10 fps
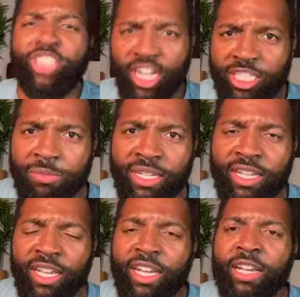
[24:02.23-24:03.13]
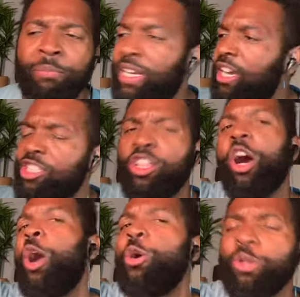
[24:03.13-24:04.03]
like, that's my boy. And he's like,
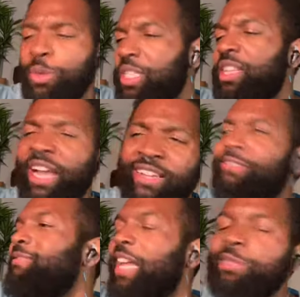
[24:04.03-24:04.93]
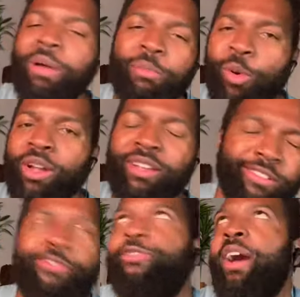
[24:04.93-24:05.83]
fine, you know Derek,
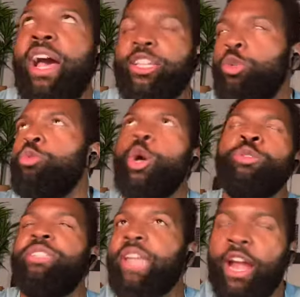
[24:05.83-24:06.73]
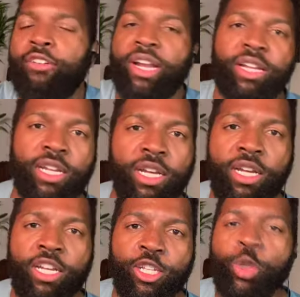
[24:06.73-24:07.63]
you get in. But I
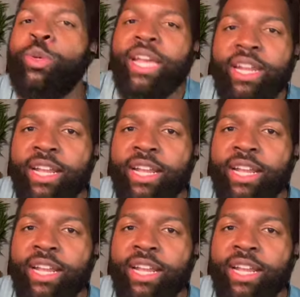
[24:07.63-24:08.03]
never was.